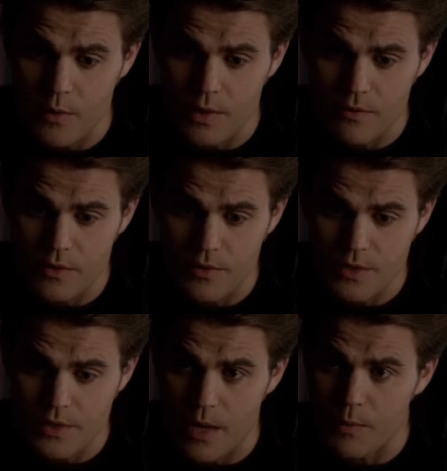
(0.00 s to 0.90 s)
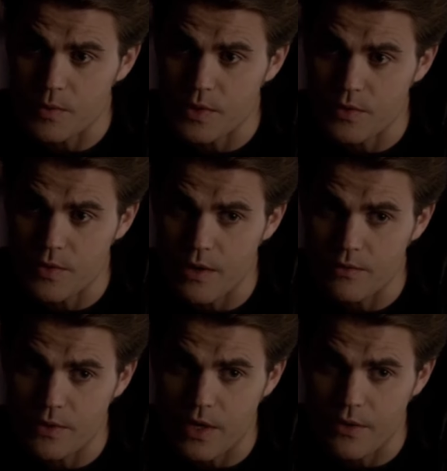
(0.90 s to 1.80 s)
we have to do is stab her with the
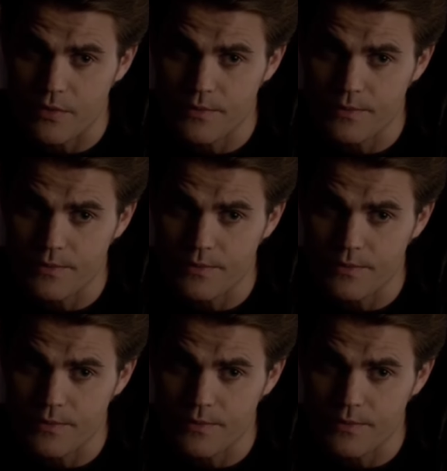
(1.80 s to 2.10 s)
traveler knife.